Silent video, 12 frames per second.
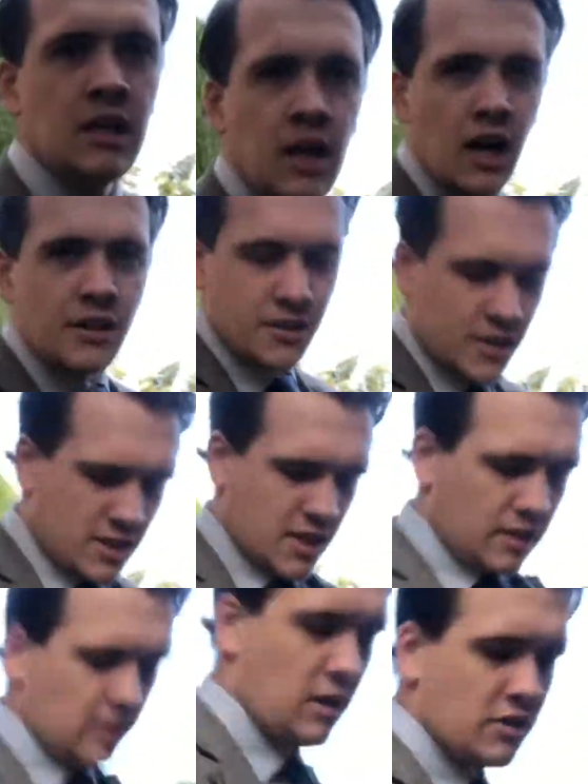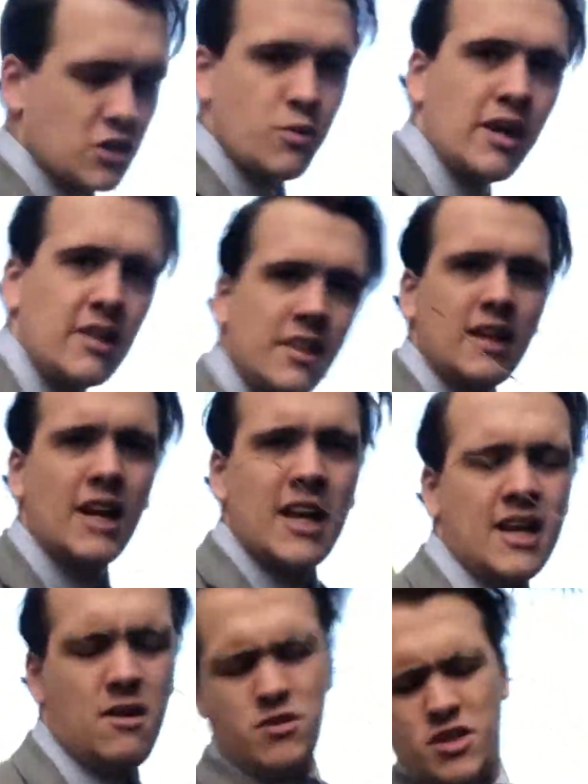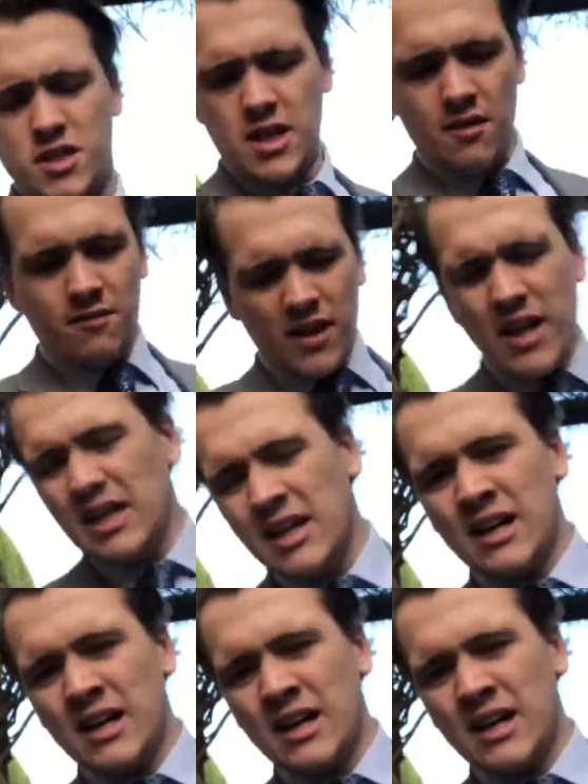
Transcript: under this little archway thing here, which is lovely,